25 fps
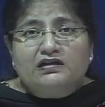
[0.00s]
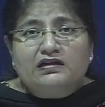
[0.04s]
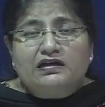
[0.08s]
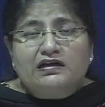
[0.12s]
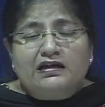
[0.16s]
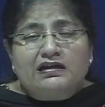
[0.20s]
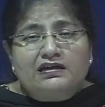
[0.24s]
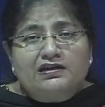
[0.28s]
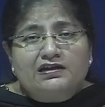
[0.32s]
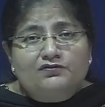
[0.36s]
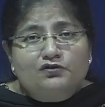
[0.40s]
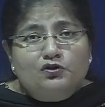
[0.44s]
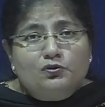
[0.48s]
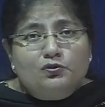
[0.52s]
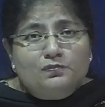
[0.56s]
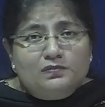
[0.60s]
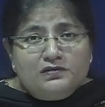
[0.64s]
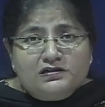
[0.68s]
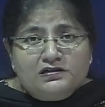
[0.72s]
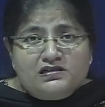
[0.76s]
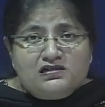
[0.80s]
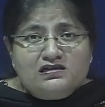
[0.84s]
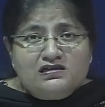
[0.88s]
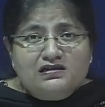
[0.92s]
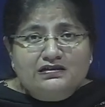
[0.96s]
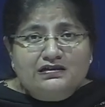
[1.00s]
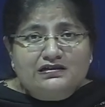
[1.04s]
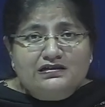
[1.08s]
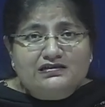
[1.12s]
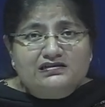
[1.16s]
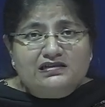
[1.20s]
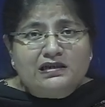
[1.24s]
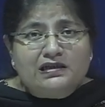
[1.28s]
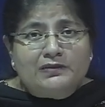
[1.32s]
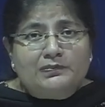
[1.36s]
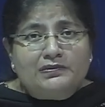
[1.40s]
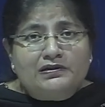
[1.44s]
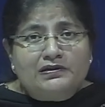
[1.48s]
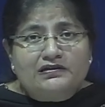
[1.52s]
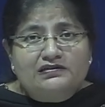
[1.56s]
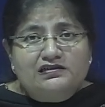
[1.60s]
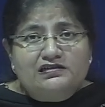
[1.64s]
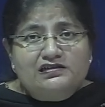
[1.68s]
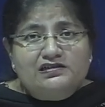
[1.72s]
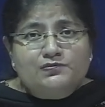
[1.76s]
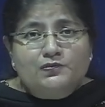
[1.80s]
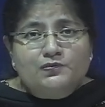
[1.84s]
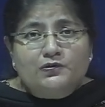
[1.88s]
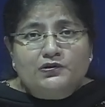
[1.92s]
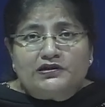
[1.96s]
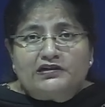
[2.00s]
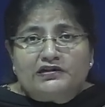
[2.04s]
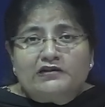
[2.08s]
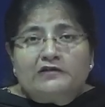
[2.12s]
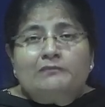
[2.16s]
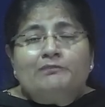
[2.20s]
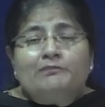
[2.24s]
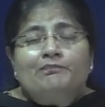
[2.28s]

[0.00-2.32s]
I'll give you a personal example at this point.